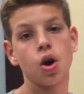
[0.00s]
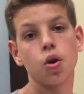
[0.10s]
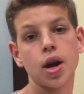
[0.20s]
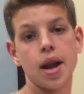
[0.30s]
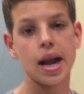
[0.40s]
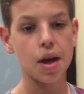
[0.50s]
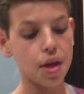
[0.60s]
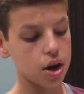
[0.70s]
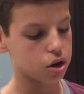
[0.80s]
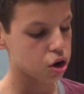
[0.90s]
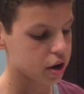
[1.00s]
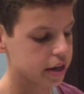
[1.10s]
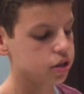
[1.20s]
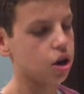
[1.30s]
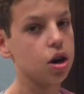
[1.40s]
Okay, now that our
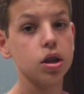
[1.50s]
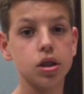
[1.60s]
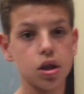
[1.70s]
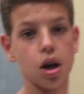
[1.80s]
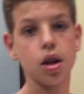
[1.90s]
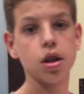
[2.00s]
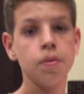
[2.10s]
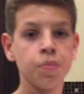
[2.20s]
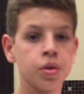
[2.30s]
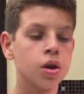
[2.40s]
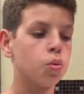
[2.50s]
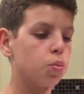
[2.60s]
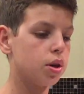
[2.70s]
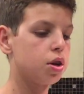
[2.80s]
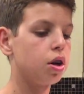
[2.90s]
cookies are done,
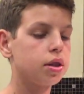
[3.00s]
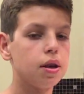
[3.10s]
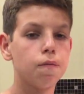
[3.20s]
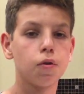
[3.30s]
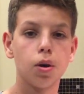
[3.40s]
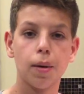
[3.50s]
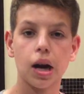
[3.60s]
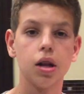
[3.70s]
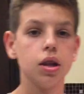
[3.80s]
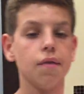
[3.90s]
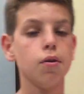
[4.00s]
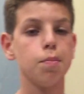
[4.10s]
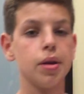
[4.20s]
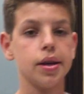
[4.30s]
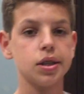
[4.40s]
we cooked them for about
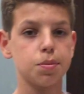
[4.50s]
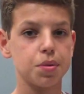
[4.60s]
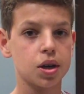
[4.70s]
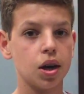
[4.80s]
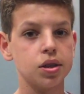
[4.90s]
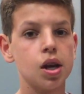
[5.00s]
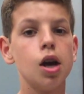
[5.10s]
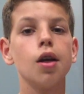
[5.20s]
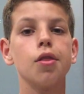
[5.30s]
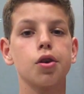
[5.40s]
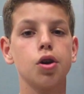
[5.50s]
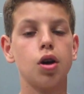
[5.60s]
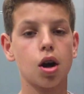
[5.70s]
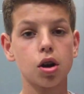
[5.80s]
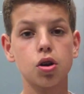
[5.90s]
11 minutes because
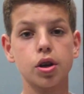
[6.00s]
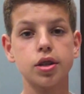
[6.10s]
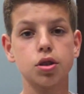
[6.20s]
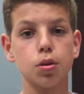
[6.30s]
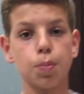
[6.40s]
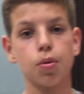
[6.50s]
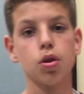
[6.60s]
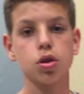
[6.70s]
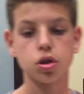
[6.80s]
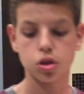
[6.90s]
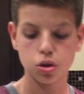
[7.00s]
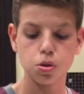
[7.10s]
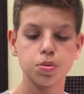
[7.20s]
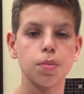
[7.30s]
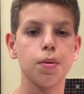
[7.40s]
our cookie scooper
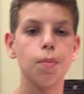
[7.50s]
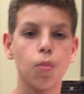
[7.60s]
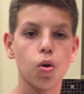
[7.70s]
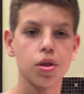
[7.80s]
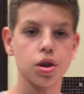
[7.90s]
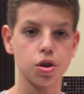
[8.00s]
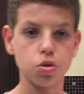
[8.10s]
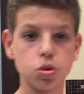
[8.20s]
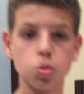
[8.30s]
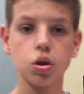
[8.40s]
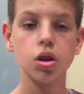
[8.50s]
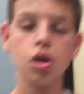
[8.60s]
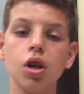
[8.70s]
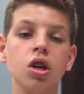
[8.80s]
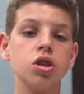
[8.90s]
scoops a bit more than usual.
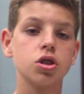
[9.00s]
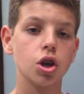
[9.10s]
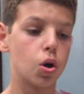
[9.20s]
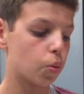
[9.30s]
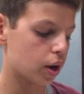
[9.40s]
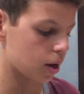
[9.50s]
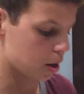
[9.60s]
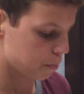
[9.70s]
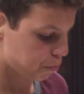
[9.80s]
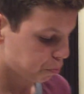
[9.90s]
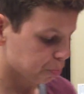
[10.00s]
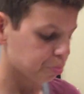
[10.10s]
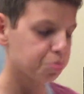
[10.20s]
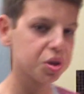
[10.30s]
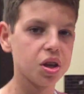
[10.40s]
So it
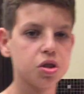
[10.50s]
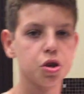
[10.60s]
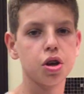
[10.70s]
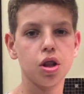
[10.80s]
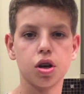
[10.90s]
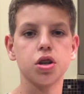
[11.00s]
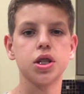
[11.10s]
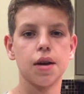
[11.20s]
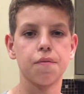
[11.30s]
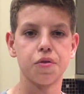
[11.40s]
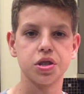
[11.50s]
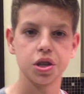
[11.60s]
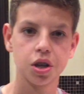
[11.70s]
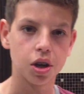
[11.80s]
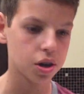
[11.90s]
took a longer time for it to
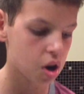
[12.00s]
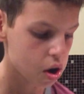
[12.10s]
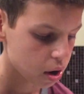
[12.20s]
cook